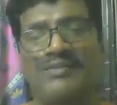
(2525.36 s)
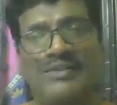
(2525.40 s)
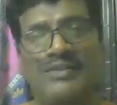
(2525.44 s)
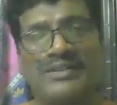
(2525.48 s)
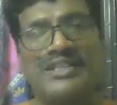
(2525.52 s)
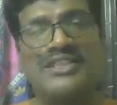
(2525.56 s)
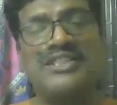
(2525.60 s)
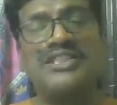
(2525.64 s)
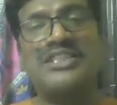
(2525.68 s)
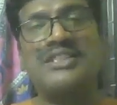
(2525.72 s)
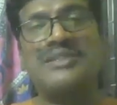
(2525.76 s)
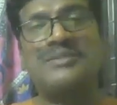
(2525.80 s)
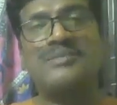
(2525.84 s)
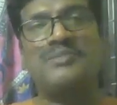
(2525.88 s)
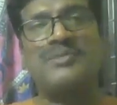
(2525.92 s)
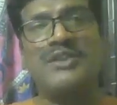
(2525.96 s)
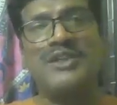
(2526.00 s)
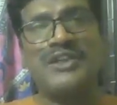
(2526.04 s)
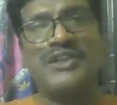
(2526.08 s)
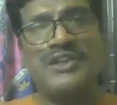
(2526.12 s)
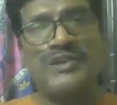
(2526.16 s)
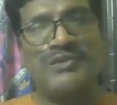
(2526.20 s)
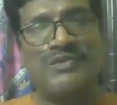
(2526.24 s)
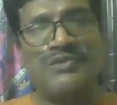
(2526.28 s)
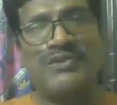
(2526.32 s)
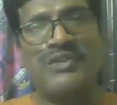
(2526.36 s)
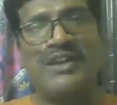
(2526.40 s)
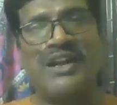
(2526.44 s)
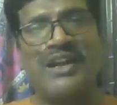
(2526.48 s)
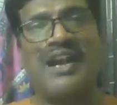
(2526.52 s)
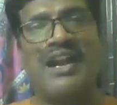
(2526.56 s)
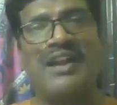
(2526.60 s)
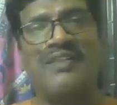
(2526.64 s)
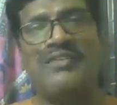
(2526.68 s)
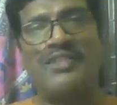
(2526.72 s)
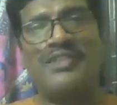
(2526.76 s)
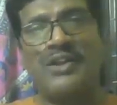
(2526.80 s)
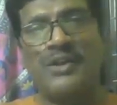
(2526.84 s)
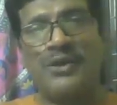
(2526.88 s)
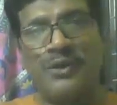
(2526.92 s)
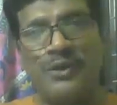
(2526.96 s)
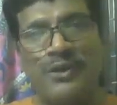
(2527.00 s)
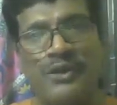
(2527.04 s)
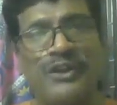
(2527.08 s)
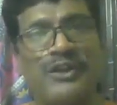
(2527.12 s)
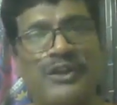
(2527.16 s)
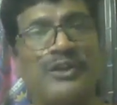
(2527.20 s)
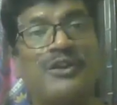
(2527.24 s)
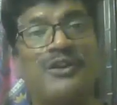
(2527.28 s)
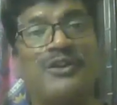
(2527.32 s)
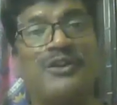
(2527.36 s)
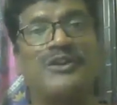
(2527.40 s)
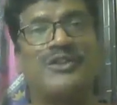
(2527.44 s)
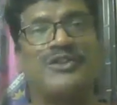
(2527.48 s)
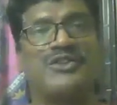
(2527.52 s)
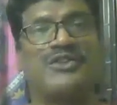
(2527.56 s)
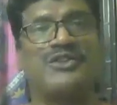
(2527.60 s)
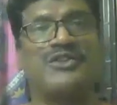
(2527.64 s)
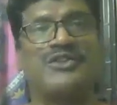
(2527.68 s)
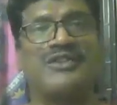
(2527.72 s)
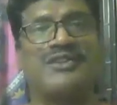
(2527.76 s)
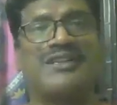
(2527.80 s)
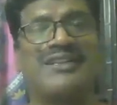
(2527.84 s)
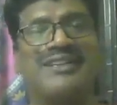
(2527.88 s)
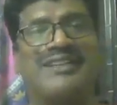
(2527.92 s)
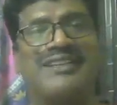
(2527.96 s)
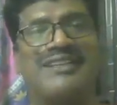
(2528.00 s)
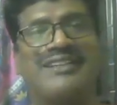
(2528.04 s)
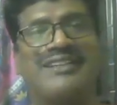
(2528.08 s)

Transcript: with the Spirit of God, the Holy Ghost.